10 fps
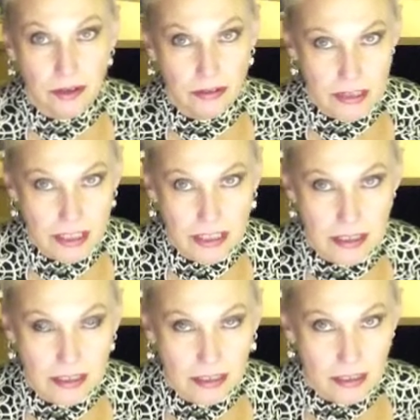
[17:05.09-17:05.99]
votes.
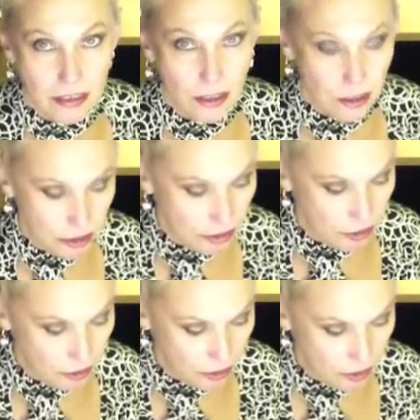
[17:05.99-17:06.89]
Good
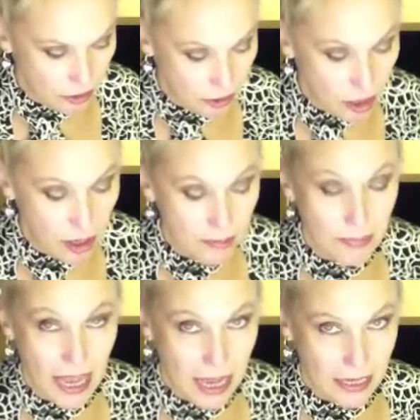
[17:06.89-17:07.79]
Girl Gone
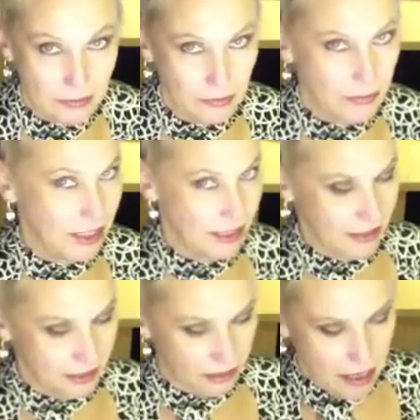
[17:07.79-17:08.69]
Bad from
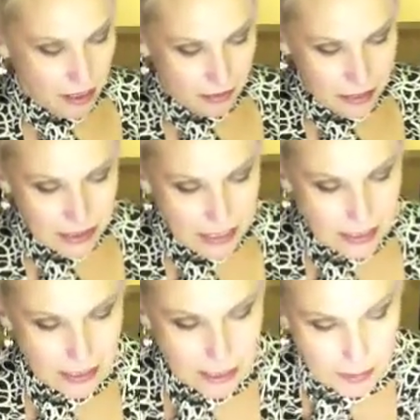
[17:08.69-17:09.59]
Killian. This doesn't